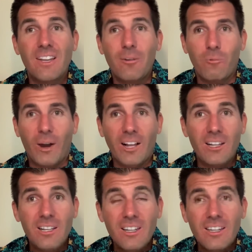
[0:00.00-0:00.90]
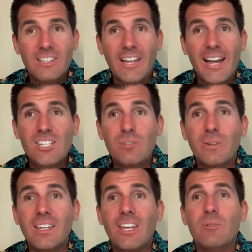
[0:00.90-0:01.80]
Well, last
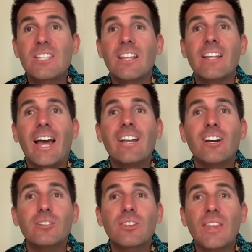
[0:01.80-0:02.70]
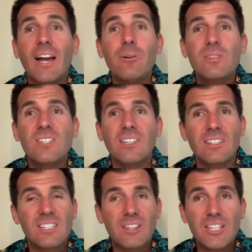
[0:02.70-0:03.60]
week it was in the
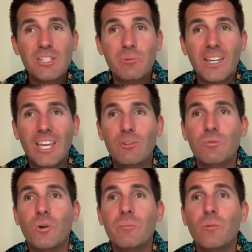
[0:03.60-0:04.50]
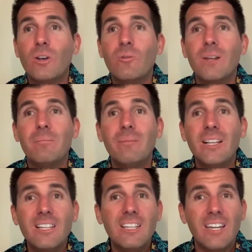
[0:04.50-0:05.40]
900,000s. This week it was 1.1
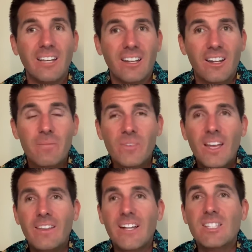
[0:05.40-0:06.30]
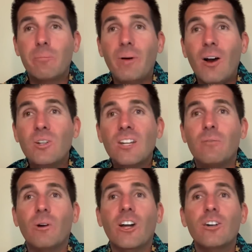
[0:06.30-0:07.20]
million. That's about
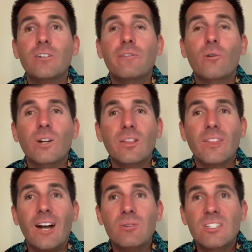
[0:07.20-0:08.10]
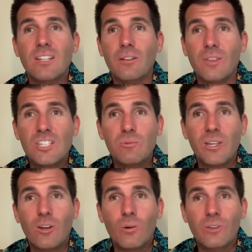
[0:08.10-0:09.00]
140,000 this
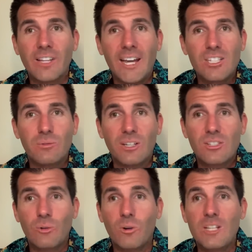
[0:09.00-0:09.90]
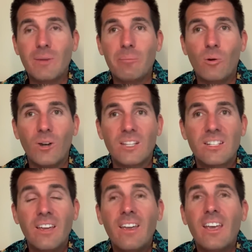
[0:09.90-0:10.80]
week over last week. So what is my point?
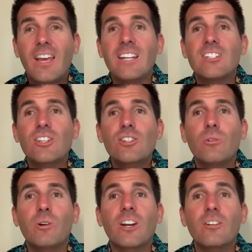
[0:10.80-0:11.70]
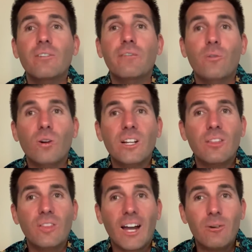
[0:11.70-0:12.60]
An additional
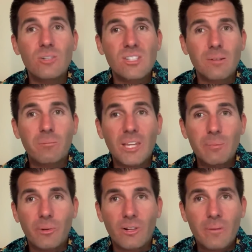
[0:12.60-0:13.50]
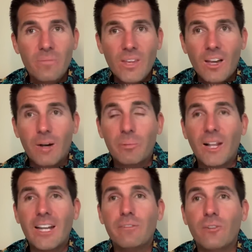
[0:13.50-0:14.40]
140,000 people
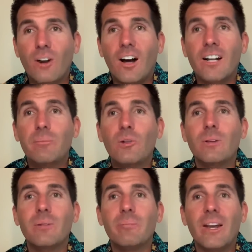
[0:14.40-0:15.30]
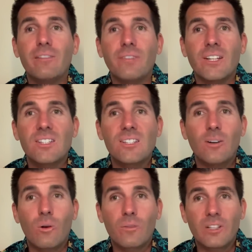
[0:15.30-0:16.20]
applied for unemployment benefits
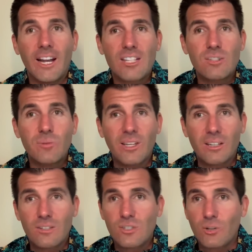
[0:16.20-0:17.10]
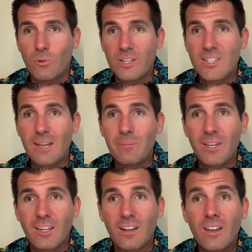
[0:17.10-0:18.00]
over last week. So what does that
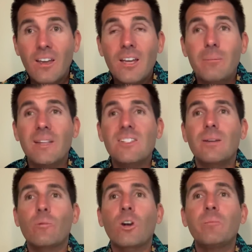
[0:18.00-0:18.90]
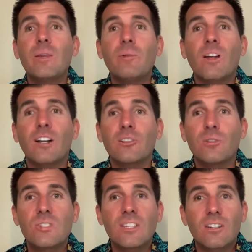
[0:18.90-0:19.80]
mean? It means that more people are
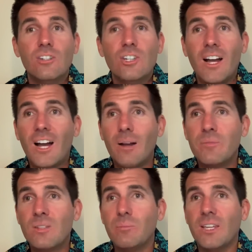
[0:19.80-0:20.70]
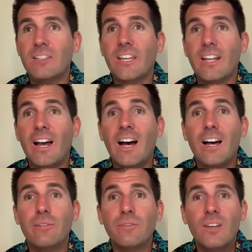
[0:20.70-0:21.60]
losing their jobs, being laid
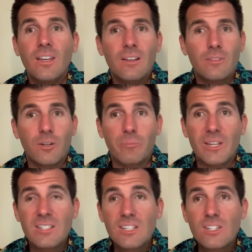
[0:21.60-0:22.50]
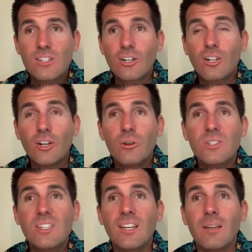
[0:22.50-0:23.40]
off, their businesses are
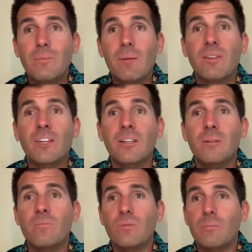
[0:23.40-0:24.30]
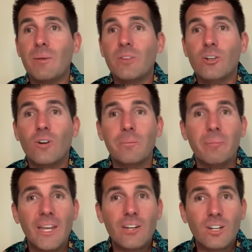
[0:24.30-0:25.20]
closing, maybe they're going
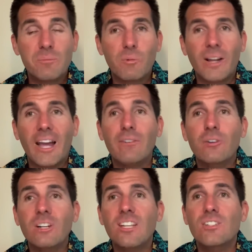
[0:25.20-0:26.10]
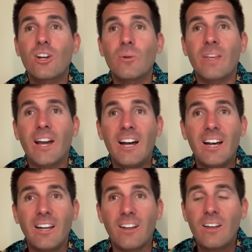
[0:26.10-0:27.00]
bankrupt, whatever is going
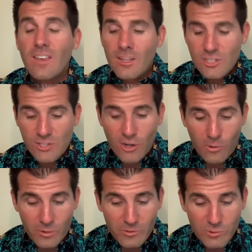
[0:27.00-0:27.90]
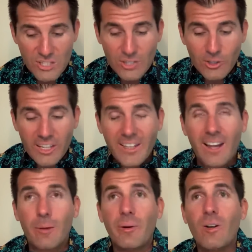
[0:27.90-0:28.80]
on. So we're still looking at
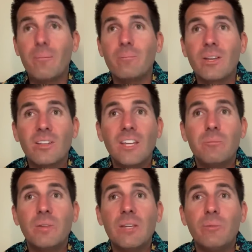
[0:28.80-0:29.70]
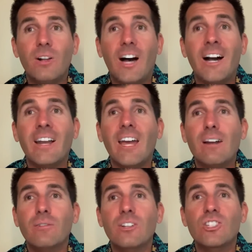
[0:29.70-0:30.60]
about 1 million people on
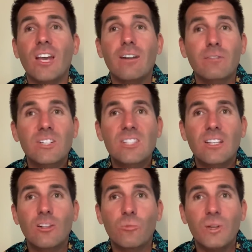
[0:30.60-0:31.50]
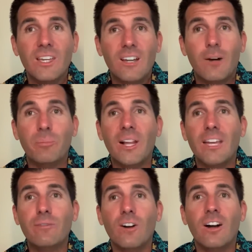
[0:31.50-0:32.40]
average every single week
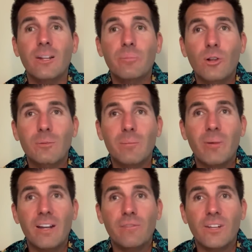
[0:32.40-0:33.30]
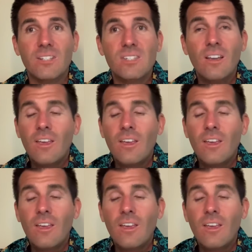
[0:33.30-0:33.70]
applying for unemployment benefits.